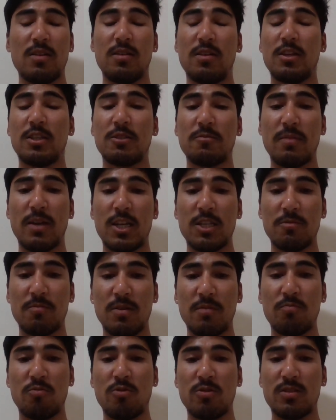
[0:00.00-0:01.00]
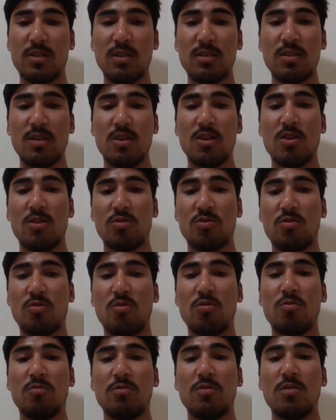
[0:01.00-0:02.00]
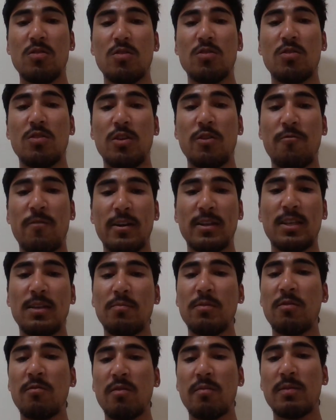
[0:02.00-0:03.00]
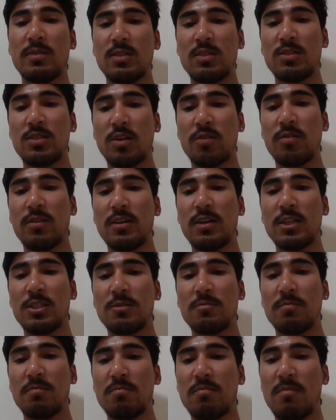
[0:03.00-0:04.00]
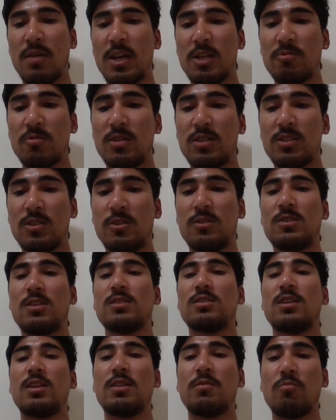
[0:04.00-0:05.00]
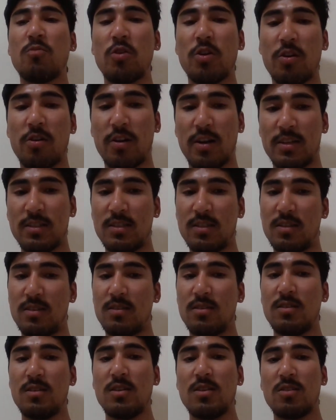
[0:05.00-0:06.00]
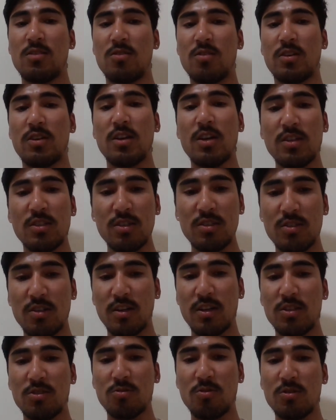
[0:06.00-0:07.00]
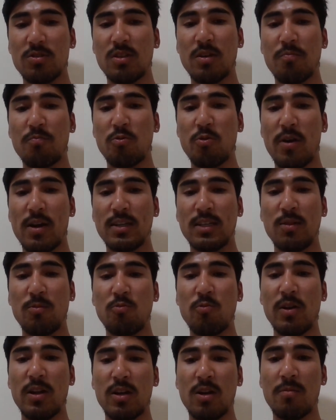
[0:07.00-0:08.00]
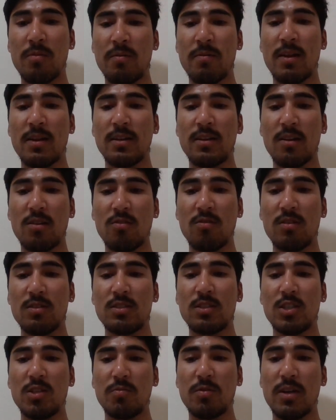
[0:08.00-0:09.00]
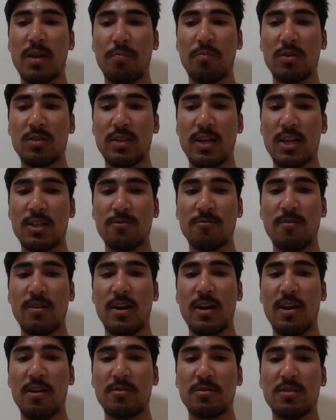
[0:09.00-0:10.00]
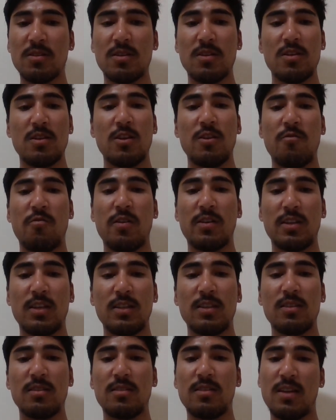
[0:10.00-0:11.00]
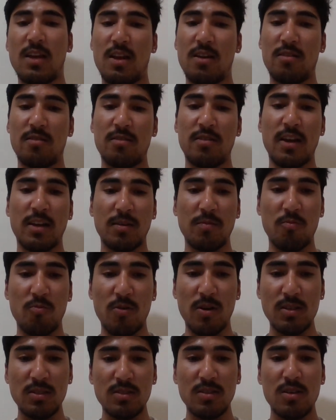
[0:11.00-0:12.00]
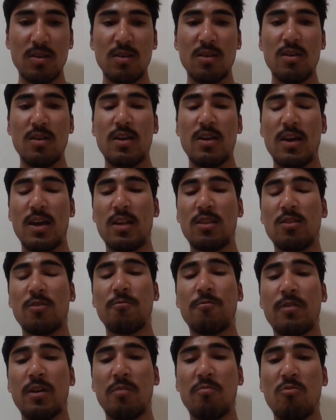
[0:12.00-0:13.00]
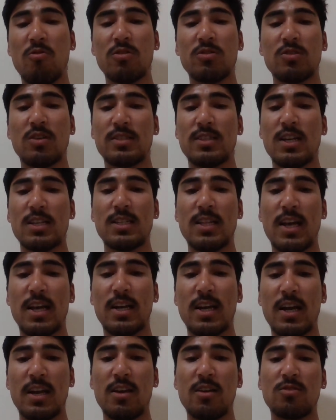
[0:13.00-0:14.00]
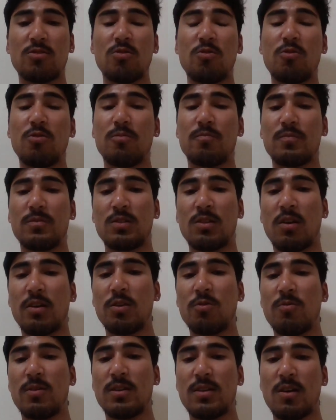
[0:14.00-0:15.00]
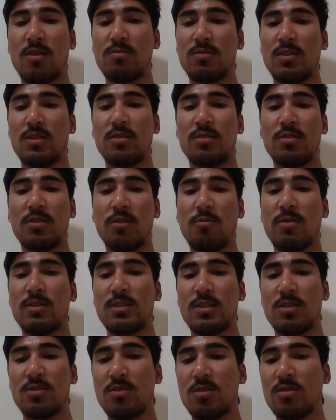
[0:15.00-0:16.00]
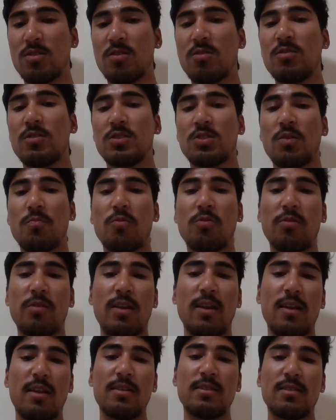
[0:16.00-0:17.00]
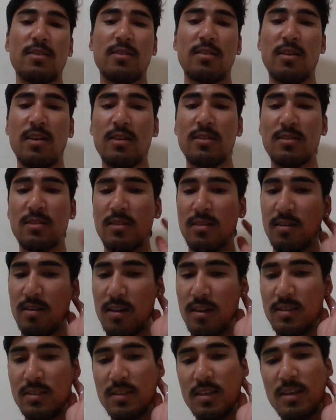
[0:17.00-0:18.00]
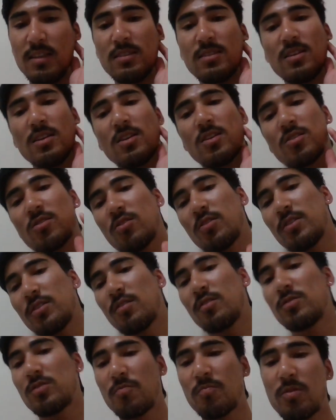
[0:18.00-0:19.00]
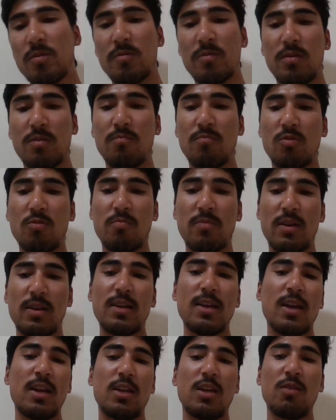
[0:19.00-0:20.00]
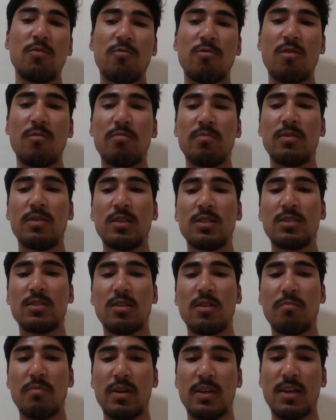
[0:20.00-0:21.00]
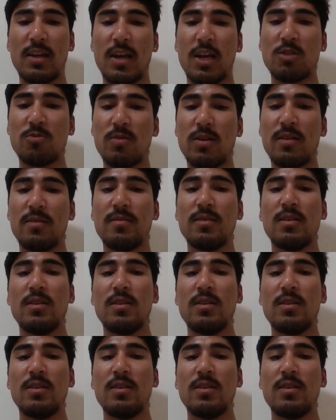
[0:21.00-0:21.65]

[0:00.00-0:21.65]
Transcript: risk management process. So effective information security risk management is essential in modern organization. The case study shows the proactive, well government and technology driven approach as far as effective than reactive ones. And the frameworks such as like ISO 31000 31000 support resilience, continuous improvement, and informed decision making as well.